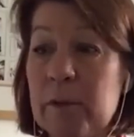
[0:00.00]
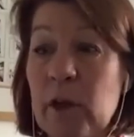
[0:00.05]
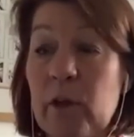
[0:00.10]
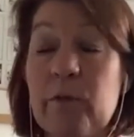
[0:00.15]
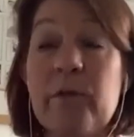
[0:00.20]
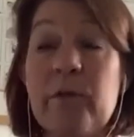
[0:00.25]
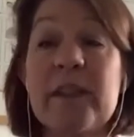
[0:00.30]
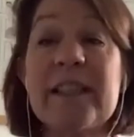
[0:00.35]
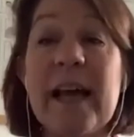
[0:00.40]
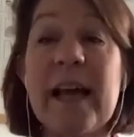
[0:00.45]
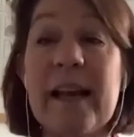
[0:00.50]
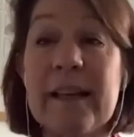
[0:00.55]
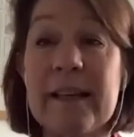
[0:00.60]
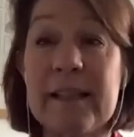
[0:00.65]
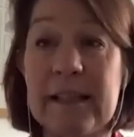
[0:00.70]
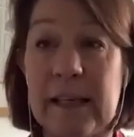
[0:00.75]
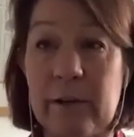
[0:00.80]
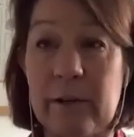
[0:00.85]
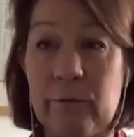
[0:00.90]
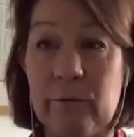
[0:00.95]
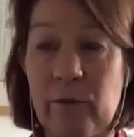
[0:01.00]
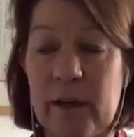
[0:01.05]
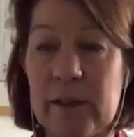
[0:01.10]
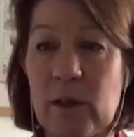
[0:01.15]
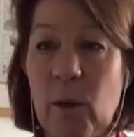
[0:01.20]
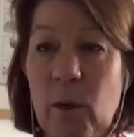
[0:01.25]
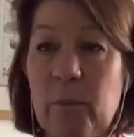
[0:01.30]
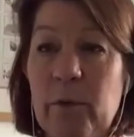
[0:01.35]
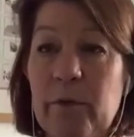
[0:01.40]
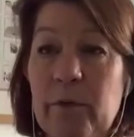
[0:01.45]
So Fidelity, for
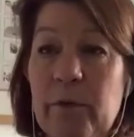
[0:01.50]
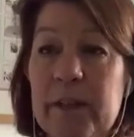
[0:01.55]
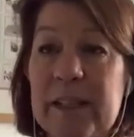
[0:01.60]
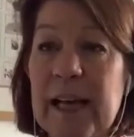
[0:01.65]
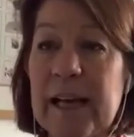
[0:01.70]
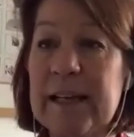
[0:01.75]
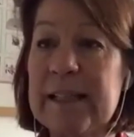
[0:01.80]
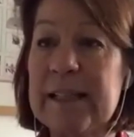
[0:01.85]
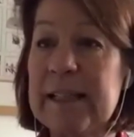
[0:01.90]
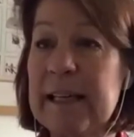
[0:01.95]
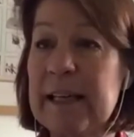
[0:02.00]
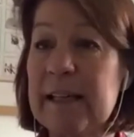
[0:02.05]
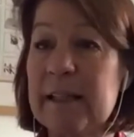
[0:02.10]
example, Fidelity